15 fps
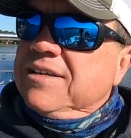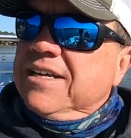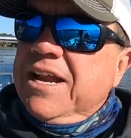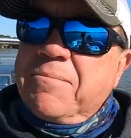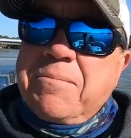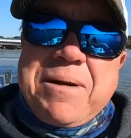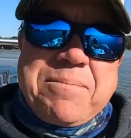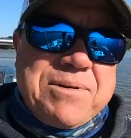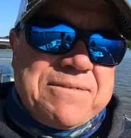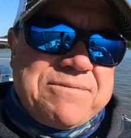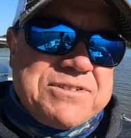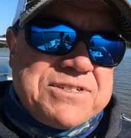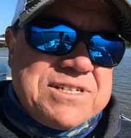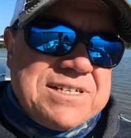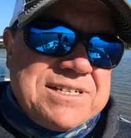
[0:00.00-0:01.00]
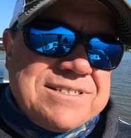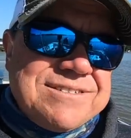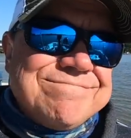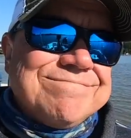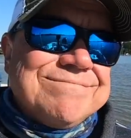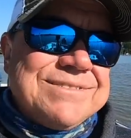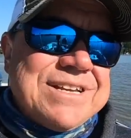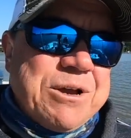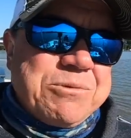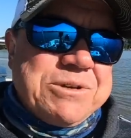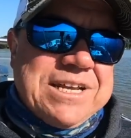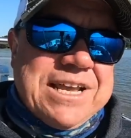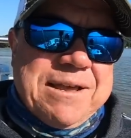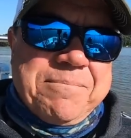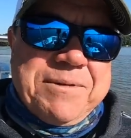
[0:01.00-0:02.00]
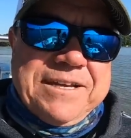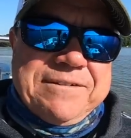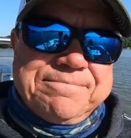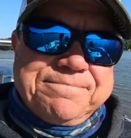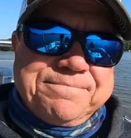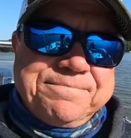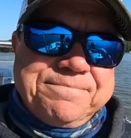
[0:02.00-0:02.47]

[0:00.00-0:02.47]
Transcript: you know, my preference is go with the cut bait.